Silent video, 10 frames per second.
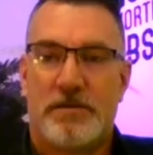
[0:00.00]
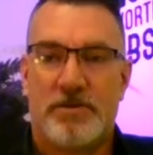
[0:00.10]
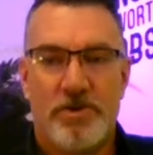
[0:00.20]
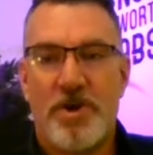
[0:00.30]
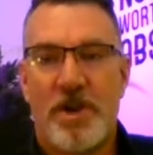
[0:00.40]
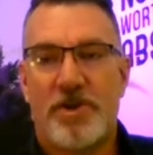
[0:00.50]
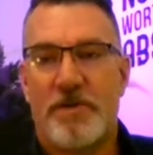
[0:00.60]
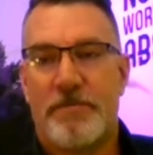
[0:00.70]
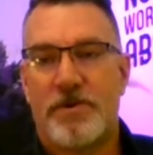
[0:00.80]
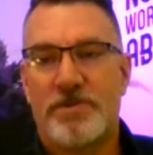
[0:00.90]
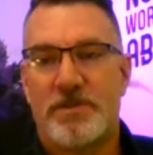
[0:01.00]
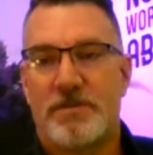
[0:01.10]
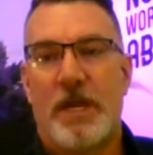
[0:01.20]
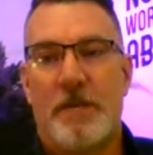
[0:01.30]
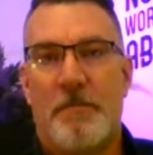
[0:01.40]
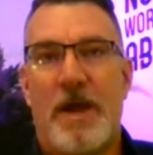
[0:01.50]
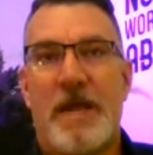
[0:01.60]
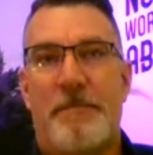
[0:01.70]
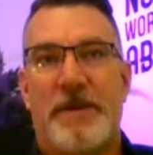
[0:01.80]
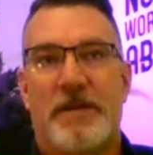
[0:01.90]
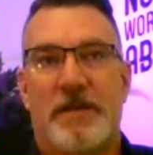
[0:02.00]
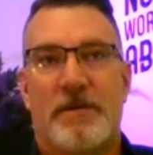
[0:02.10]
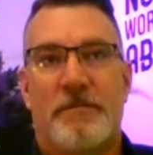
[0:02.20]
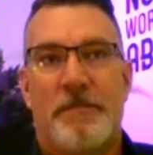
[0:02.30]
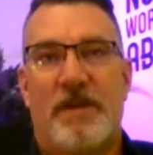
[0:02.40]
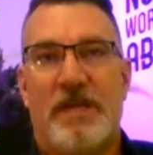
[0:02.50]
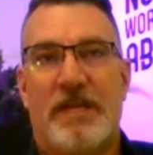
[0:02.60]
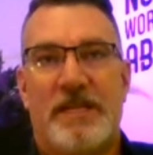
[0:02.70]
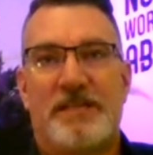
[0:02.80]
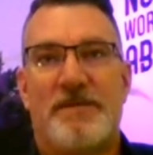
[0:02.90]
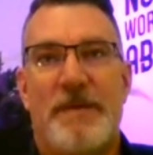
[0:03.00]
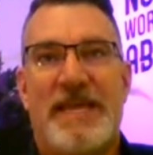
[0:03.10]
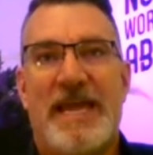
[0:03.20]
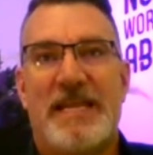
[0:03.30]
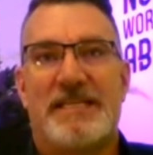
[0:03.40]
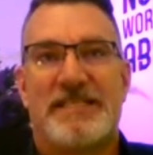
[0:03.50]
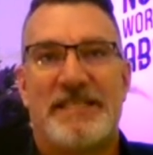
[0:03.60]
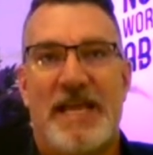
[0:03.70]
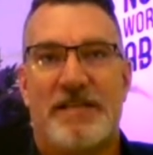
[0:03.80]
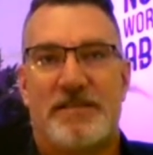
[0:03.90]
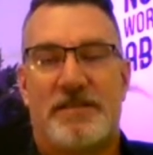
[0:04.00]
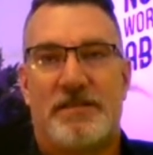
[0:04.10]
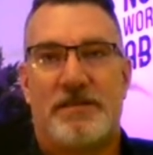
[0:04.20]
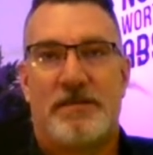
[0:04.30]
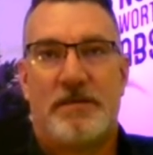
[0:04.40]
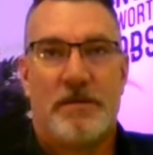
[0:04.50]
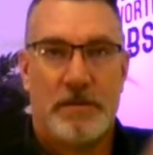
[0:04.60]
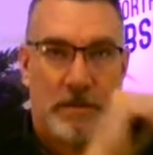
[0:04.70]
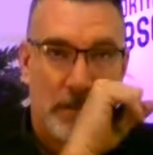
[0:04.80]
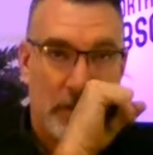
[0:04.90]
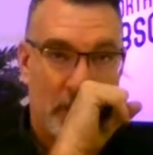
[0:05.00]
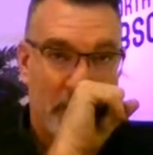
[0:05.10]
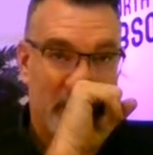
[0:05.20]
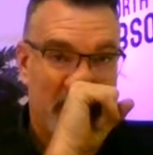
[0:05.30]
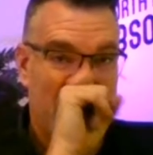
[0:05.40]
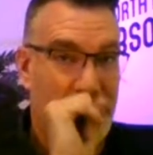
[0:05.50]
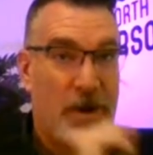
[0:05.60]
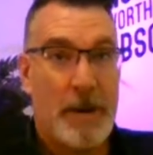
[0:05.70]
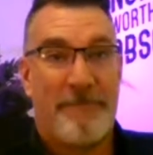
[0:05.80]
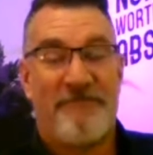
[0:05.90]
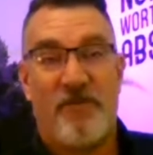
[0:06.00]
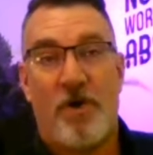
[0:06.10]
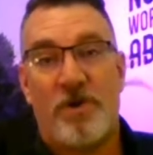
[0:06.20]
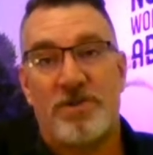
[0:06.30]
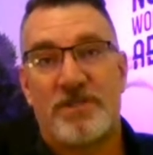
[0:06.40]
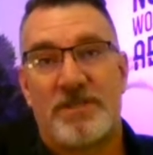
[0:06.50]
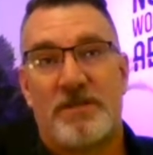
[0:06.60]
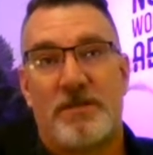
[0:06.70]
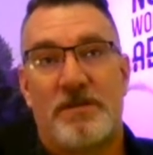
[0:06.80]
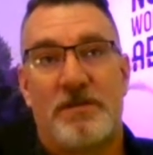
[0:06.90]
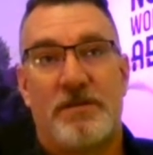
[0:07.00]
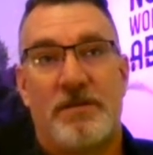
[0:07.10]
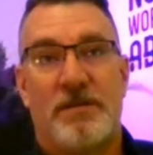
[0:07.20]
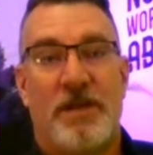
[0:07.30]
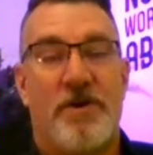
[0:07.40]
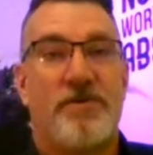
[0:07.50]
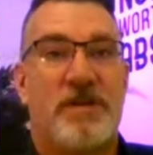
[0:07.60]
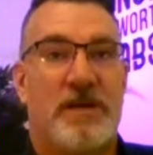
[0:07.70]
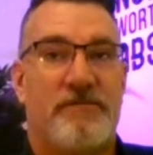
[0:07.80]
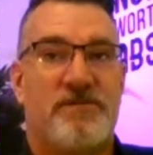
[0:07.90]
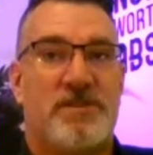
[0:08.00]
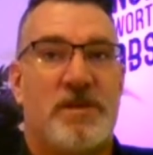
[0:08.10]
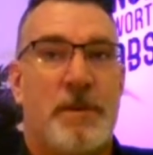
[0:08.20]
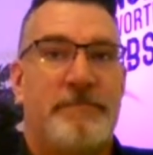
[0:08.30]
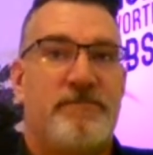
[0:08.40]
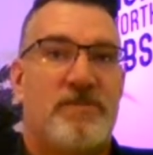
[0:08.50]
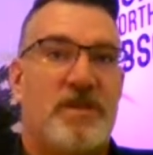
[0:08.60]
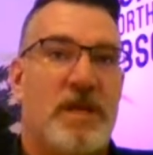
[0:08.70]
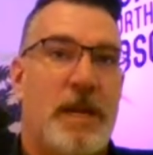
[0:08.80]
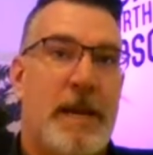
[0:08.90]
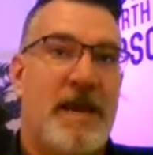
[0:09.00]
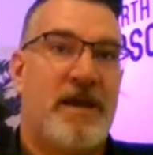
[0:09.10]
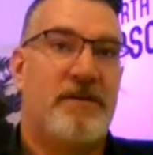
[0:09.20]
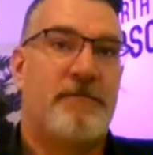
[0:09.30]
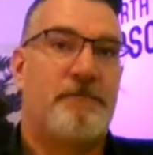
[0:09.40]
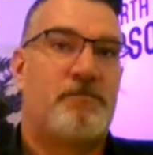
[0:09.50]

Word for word: you're not a good person. In my opinion, it doesn't make any sense to to spread false narratives and